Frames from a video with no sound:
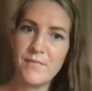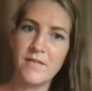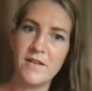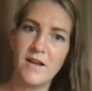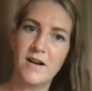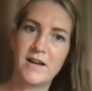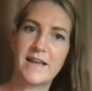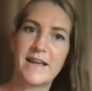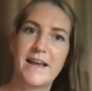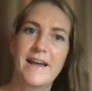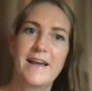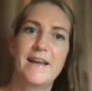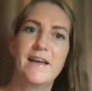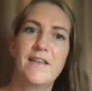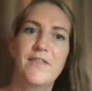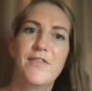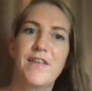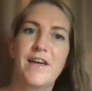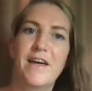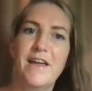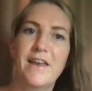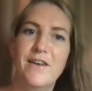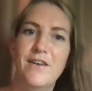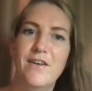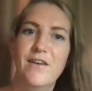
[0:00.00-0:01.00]
Okay, and
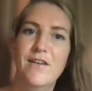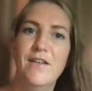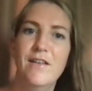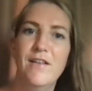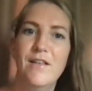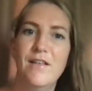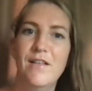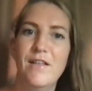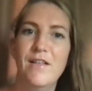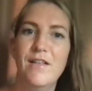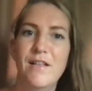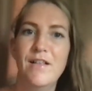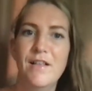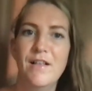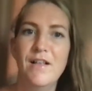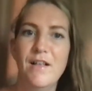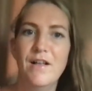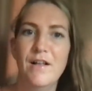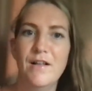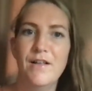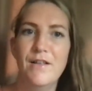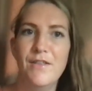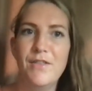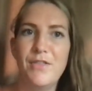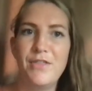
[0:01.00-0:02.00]
then
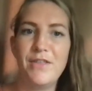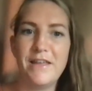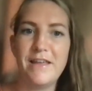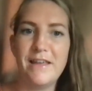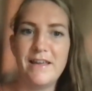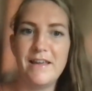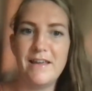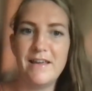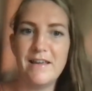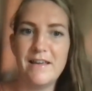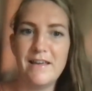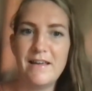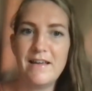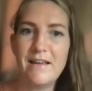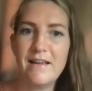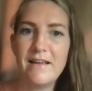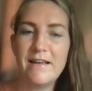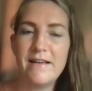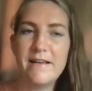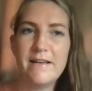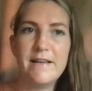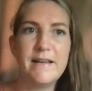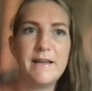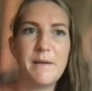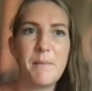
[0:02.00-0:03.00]

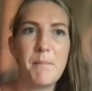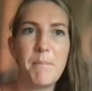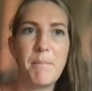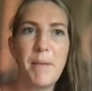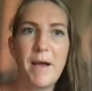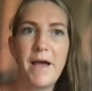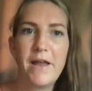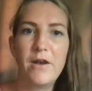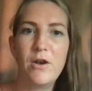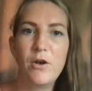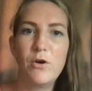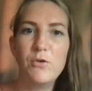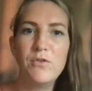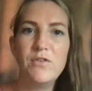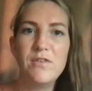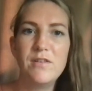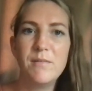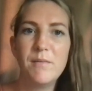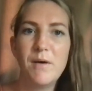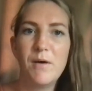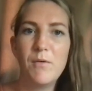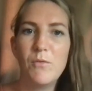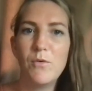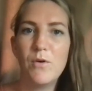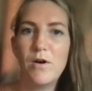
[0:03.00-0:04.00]
the
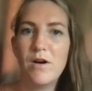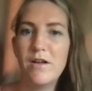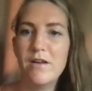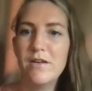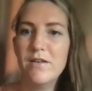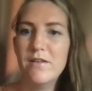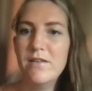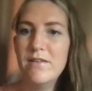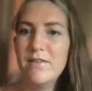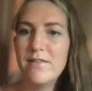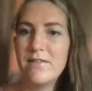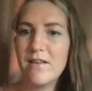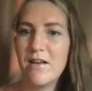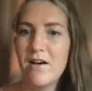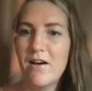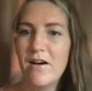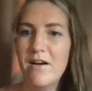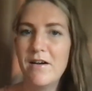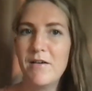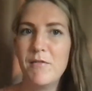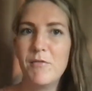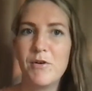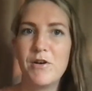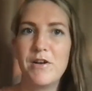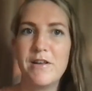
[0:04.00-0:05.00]
penultimate ones
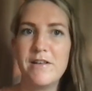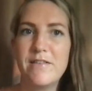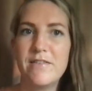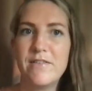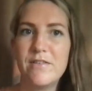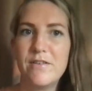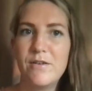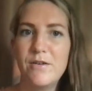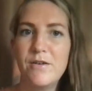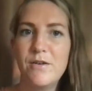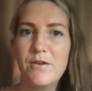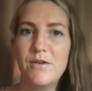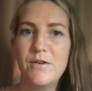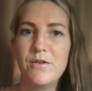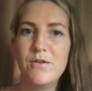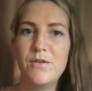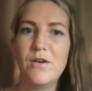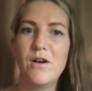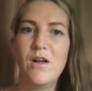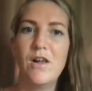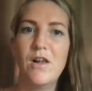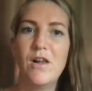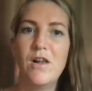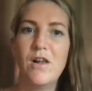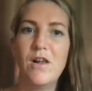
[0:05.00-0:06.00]
I wanted to
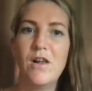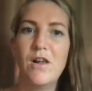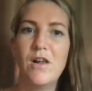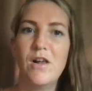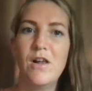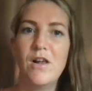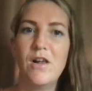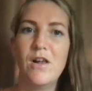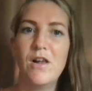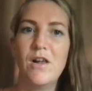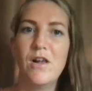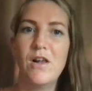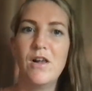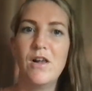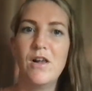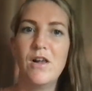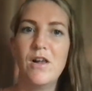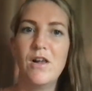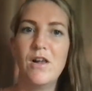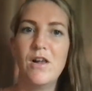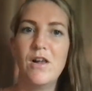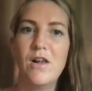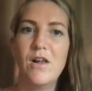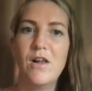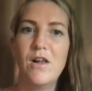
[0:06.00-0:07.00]
look at
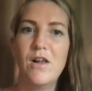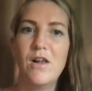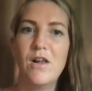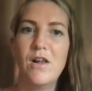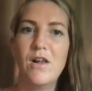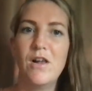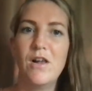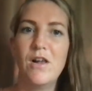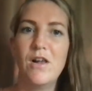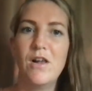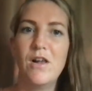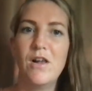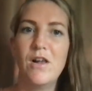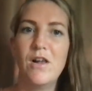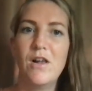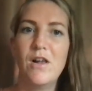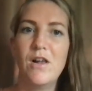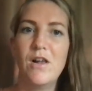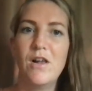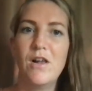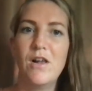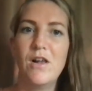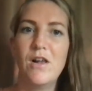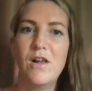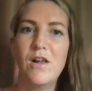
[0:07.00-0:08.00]
were the
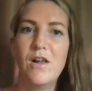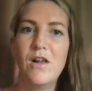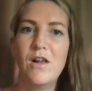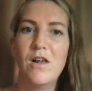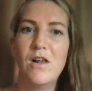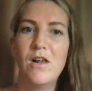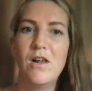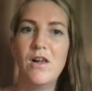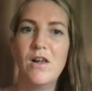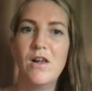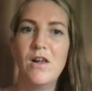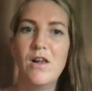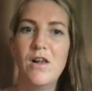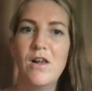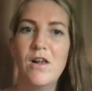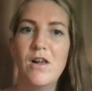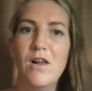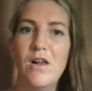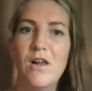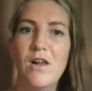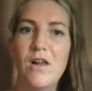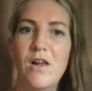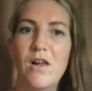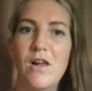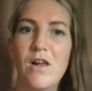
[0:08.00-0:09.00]
free
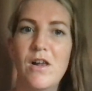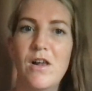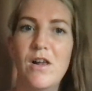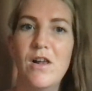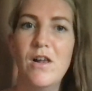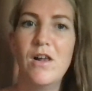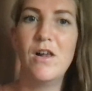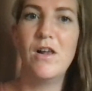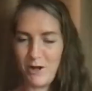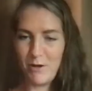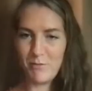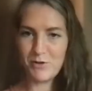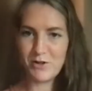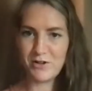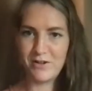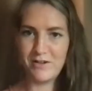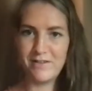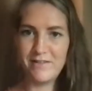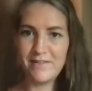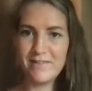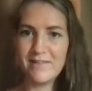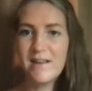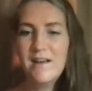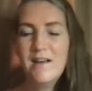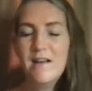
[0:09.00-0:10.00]
plans. Yeah, the free
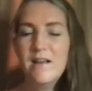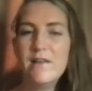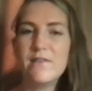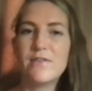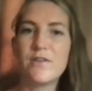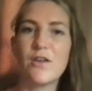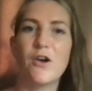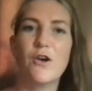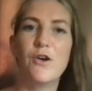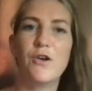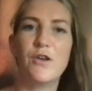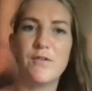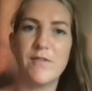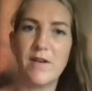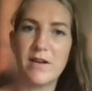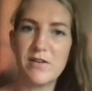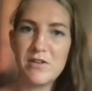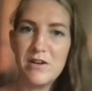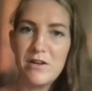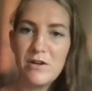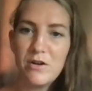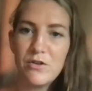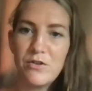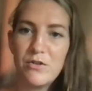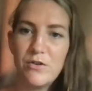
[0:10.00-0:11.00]
options. So you've
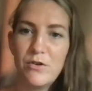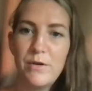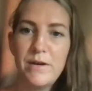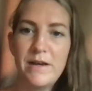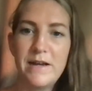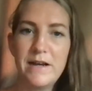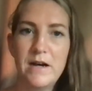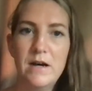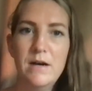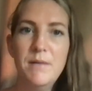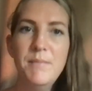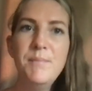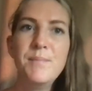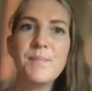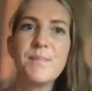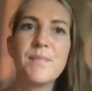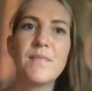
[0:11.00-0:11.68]
actually got two here.